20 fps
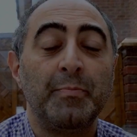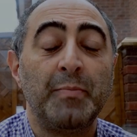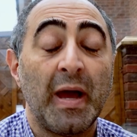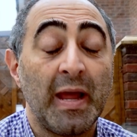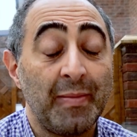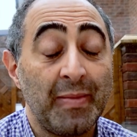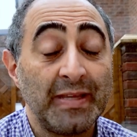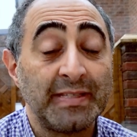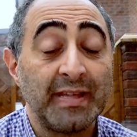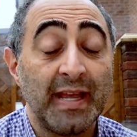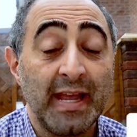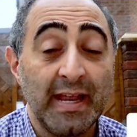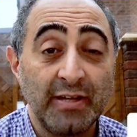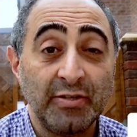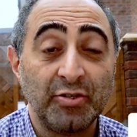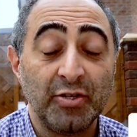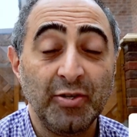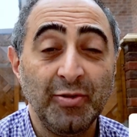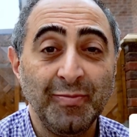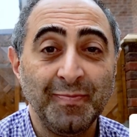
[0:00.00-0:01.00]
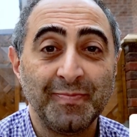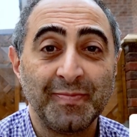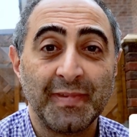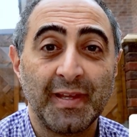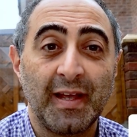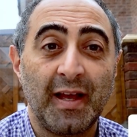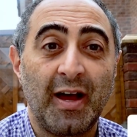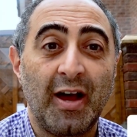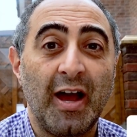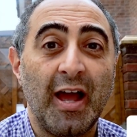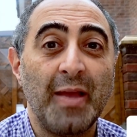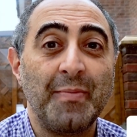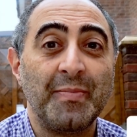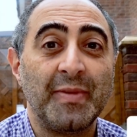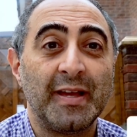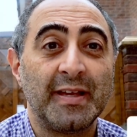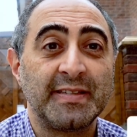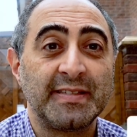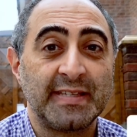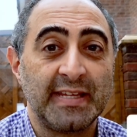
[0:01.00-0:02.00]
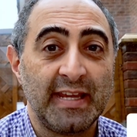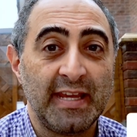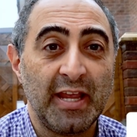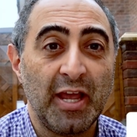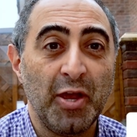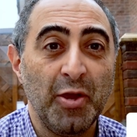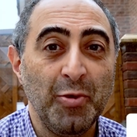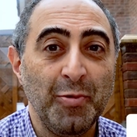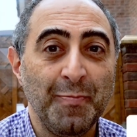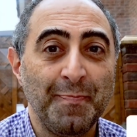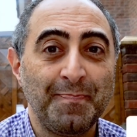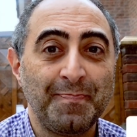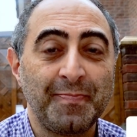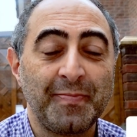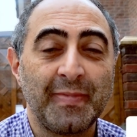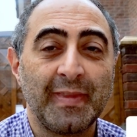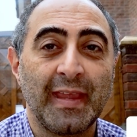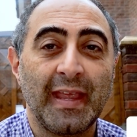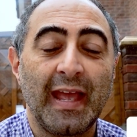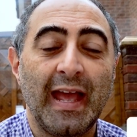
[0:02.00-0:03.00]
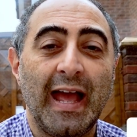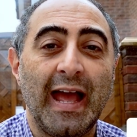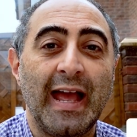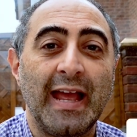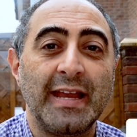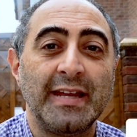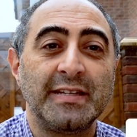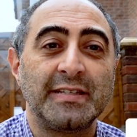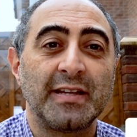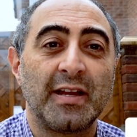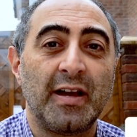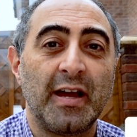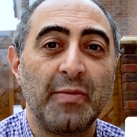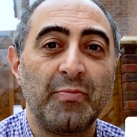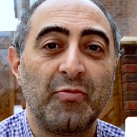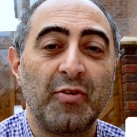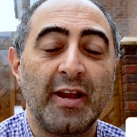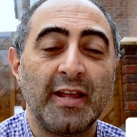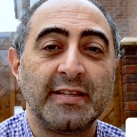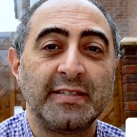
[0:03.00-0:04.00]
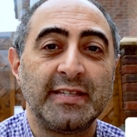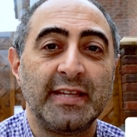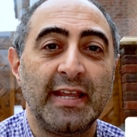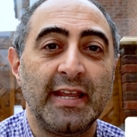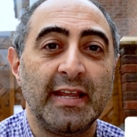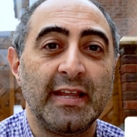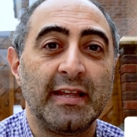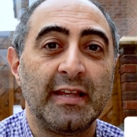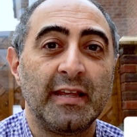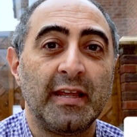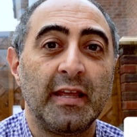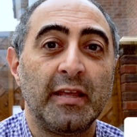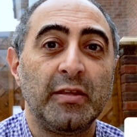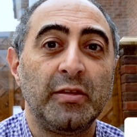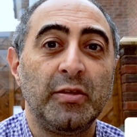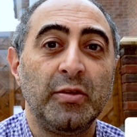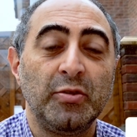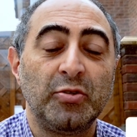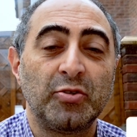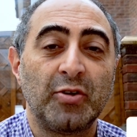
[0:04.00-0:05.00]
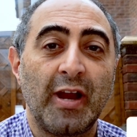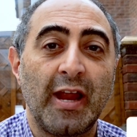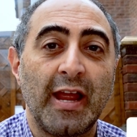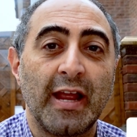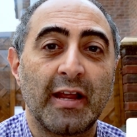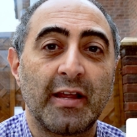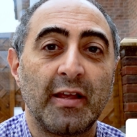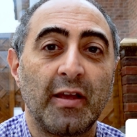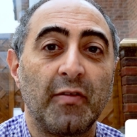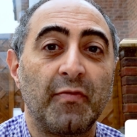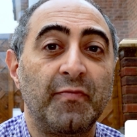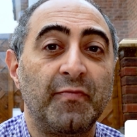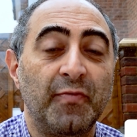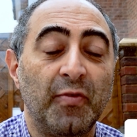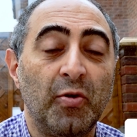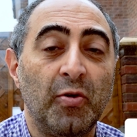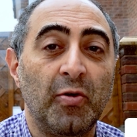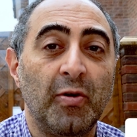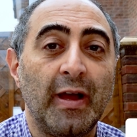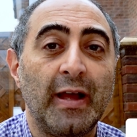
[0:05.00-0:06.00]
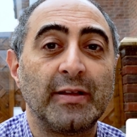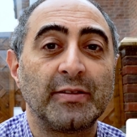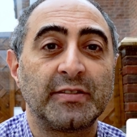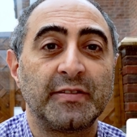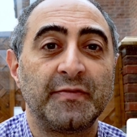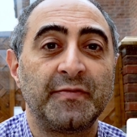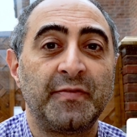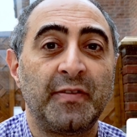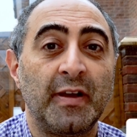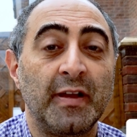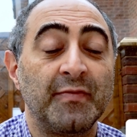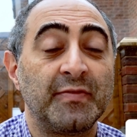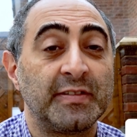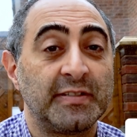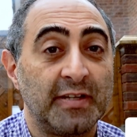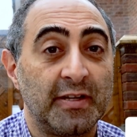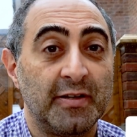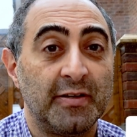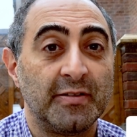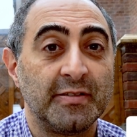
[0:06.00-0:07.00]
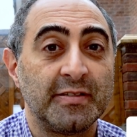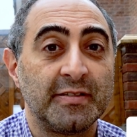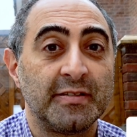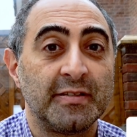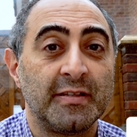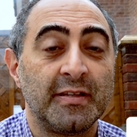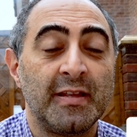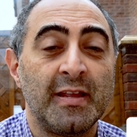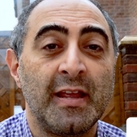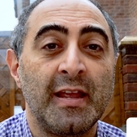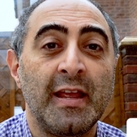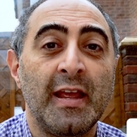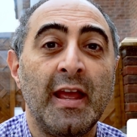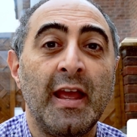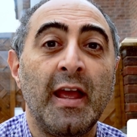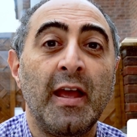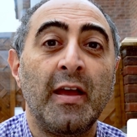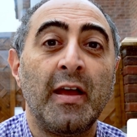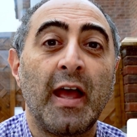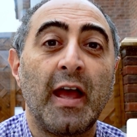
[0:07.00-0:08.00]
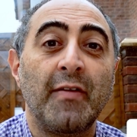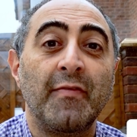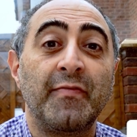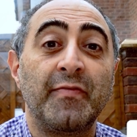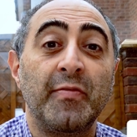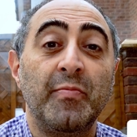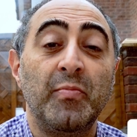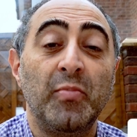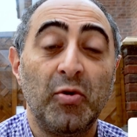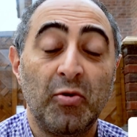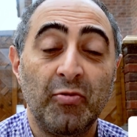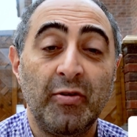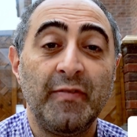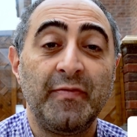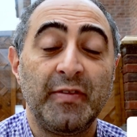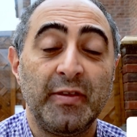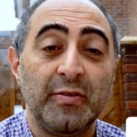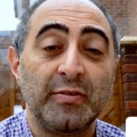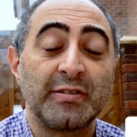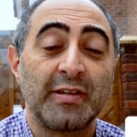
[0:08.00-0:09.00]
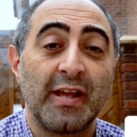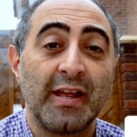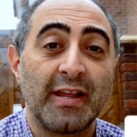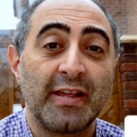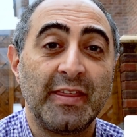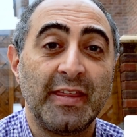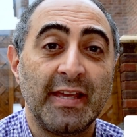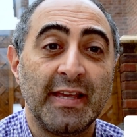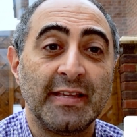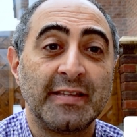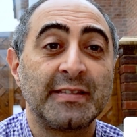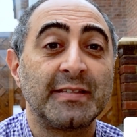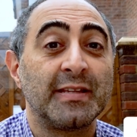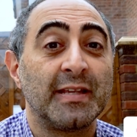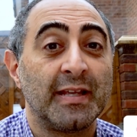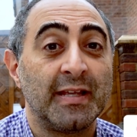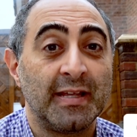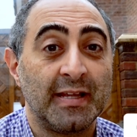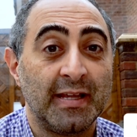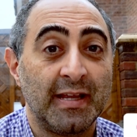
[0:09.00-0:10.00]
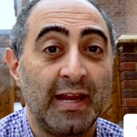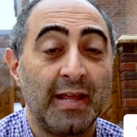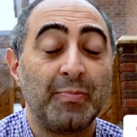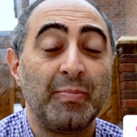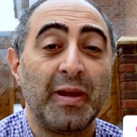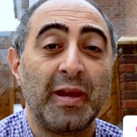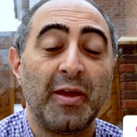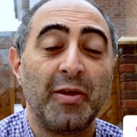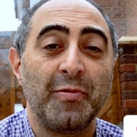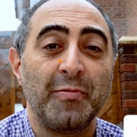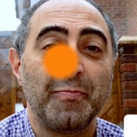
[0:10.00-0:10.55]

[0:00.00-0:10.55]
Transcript: My name is Andrew. I'm a CEO and I'm rating YouTrack 4 out of 5 stars. And for more reviews like this, click below.